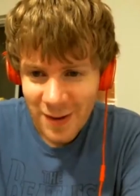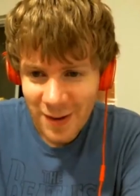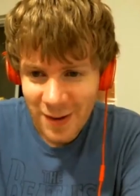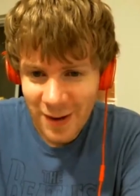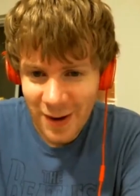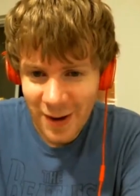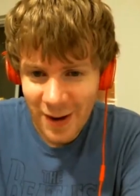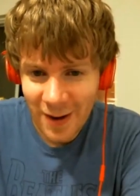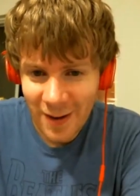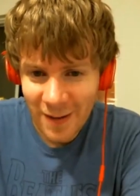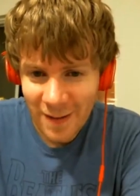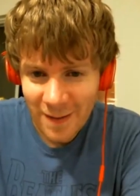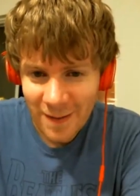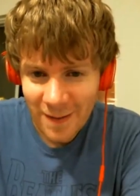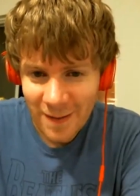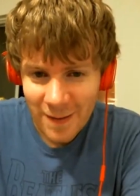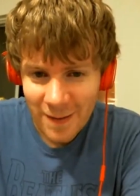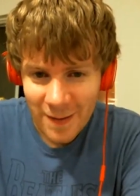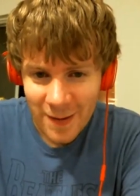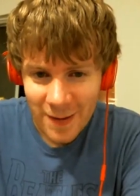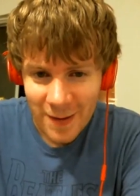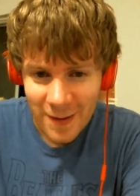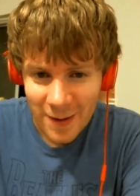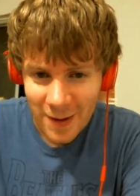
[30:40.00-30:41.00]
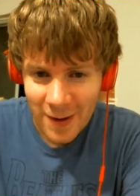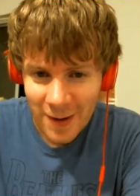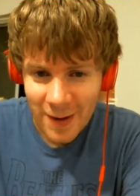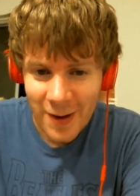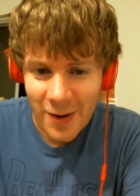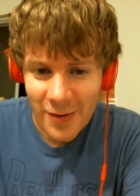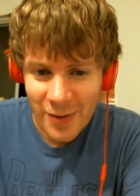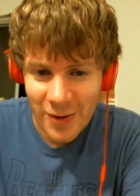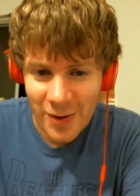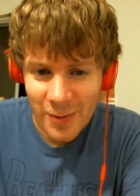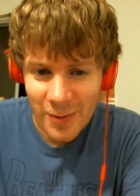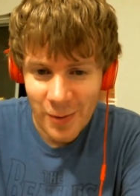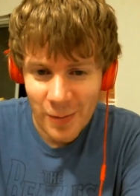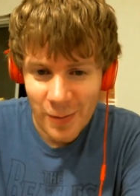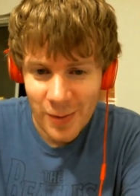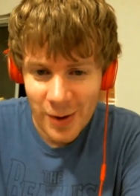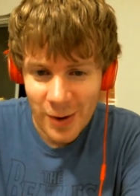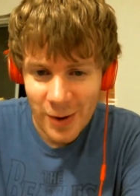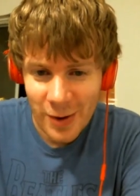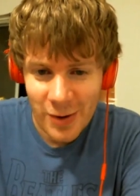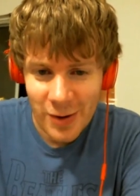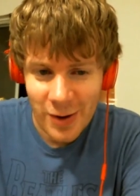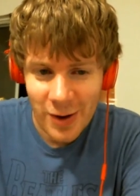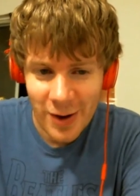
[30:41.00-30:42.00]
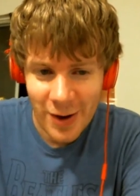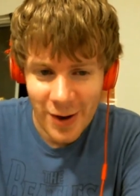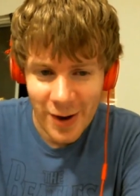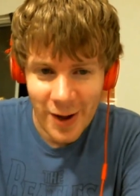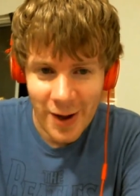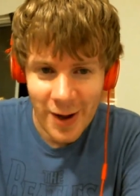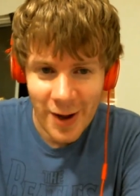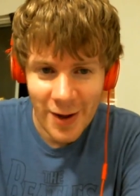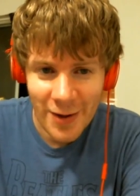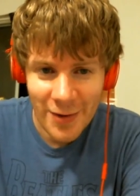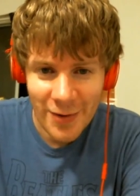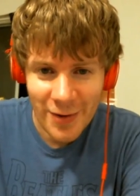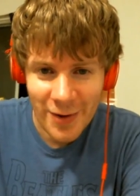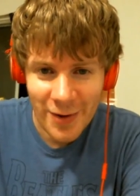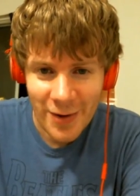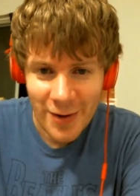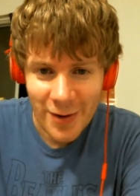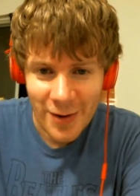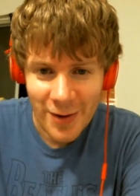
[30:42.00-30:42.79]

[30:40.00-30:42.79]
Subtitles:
Yeah, I guess he would be a good guy to ask.